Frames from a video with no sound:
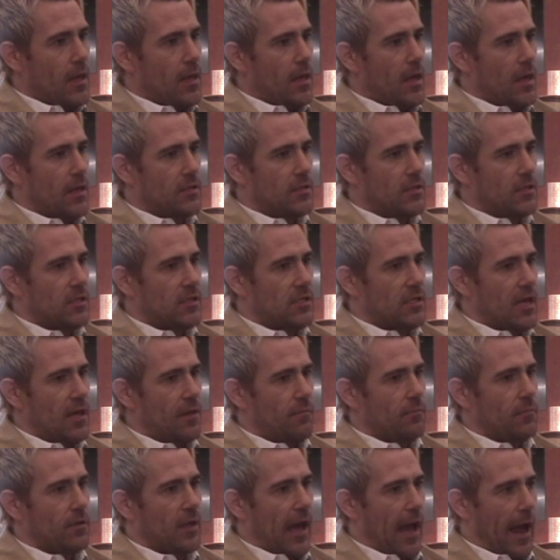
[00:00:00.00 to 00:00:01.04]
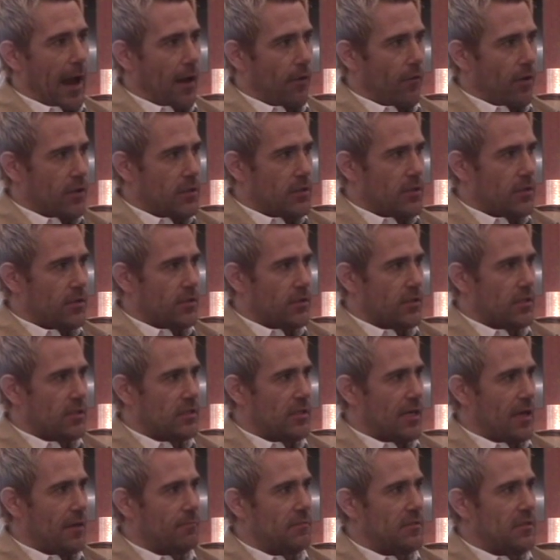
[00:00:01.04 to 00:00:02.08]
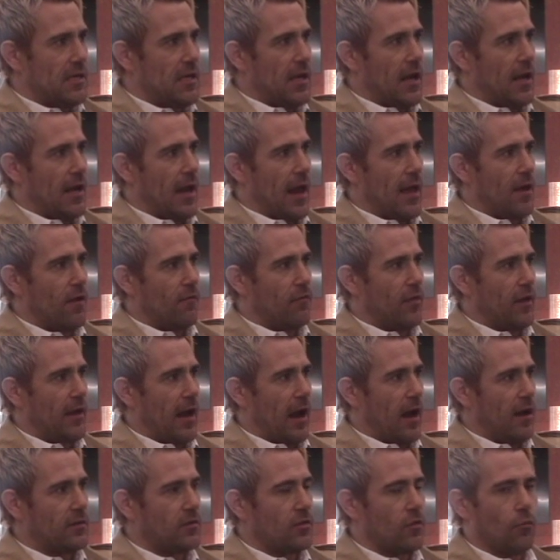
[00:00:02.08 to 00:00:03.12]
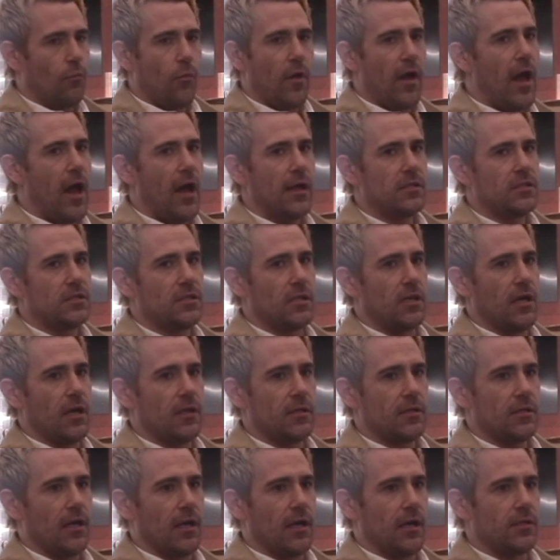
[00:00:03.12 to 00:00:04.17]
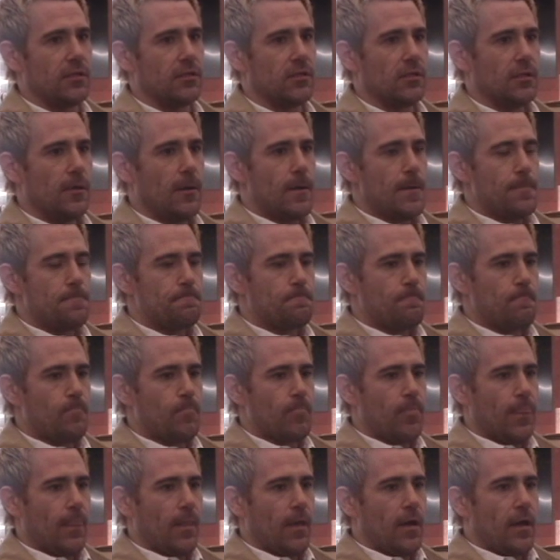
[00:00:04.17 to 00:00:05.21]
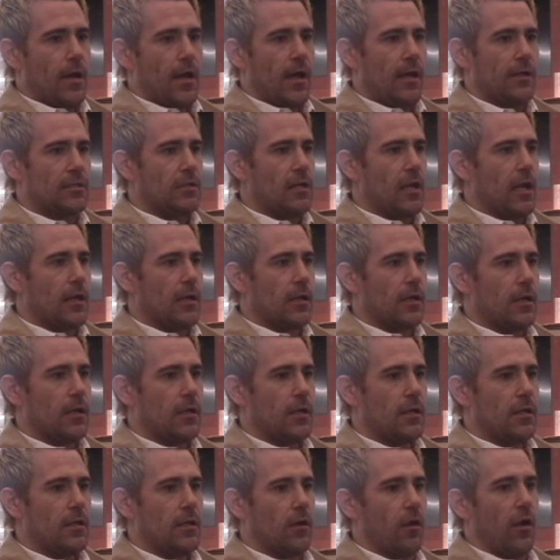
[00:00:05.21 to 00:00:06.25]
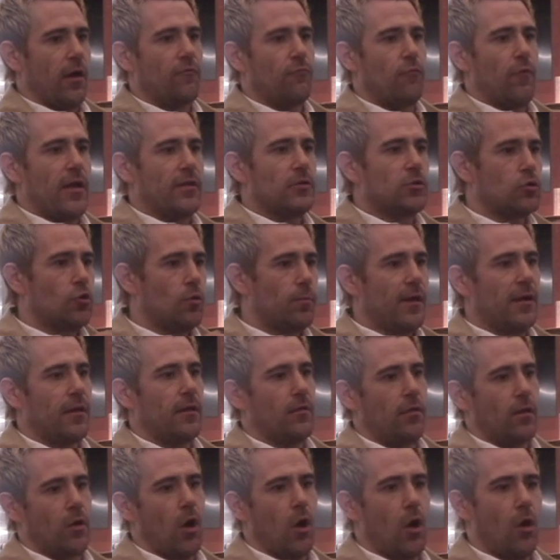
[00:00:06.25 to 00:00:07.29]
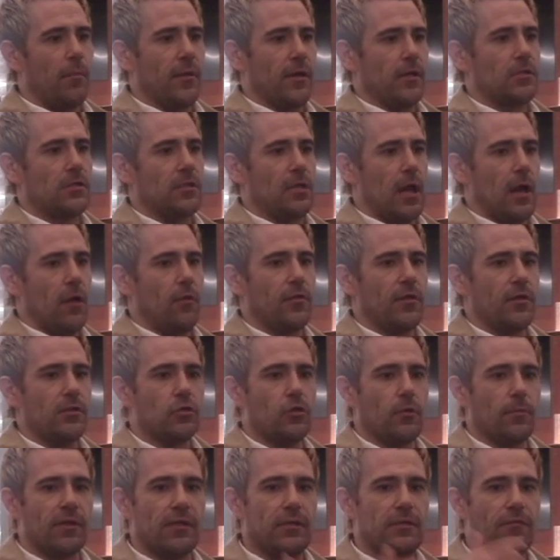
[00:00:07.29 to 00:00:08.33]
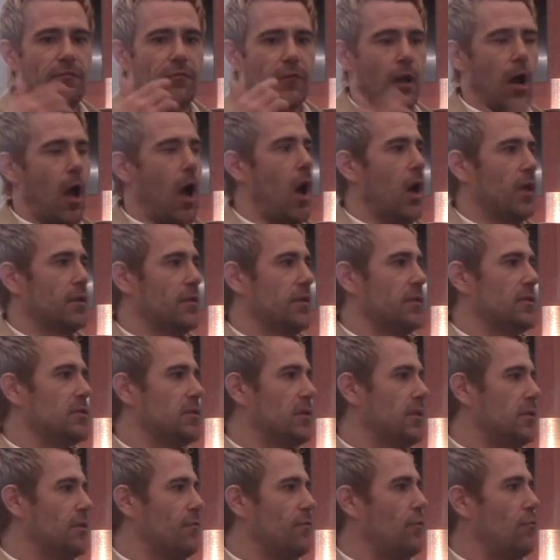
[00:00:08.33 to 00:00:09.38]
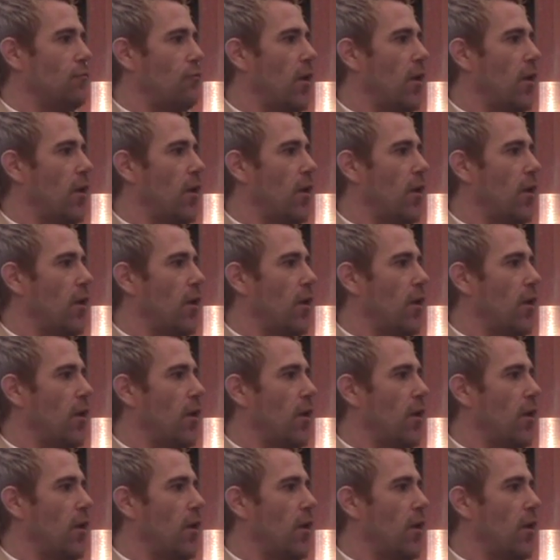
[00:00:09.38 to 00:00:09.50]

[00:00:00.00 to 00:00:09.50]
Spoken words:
it's the same character, it's the same DNA of the character. The way I see it is, it's like, you know, I've read so many of the comics now, there's so many different artists and different